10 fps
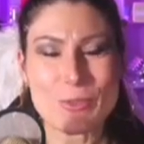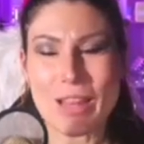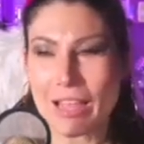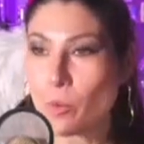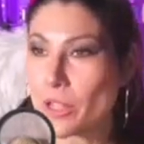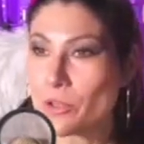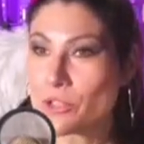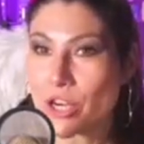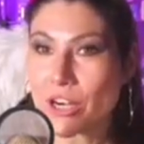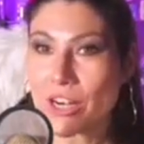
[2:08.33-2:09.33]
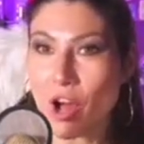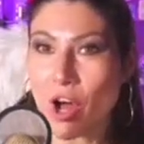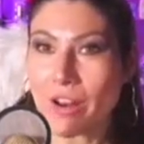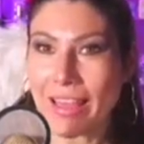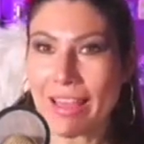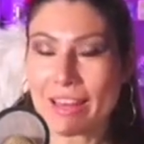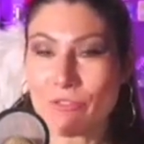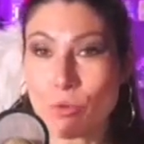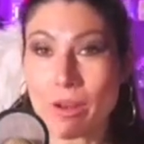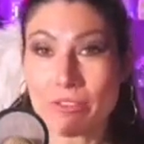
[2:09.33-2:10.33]
like when you turn it on, and
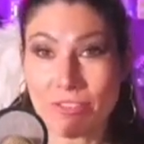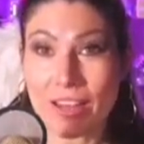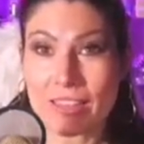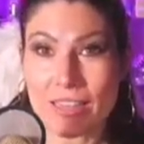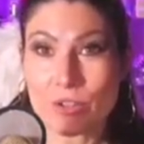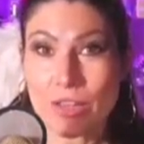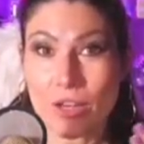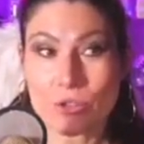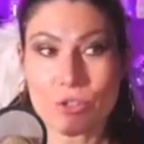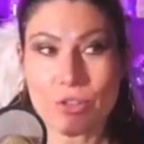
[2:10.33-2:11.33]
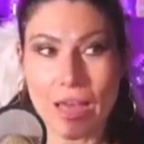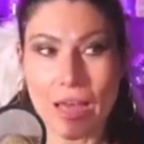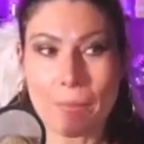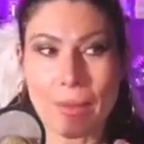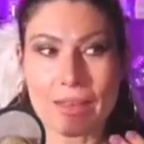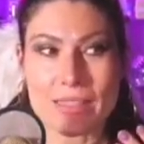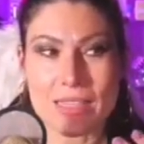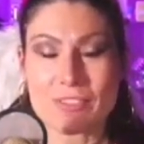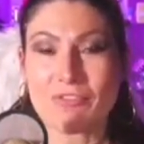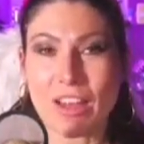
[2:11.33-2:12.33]
if you want to find it, you can go to the app and it
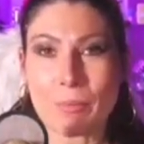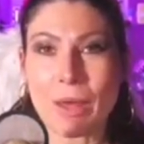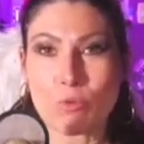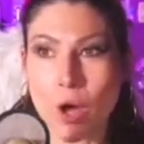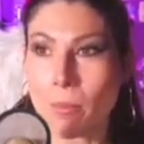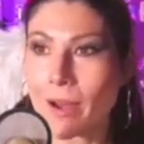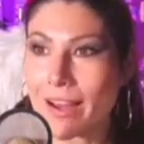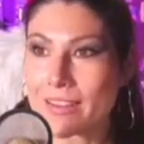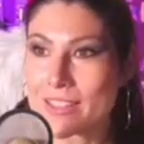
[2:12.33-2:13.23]
says, find my robot.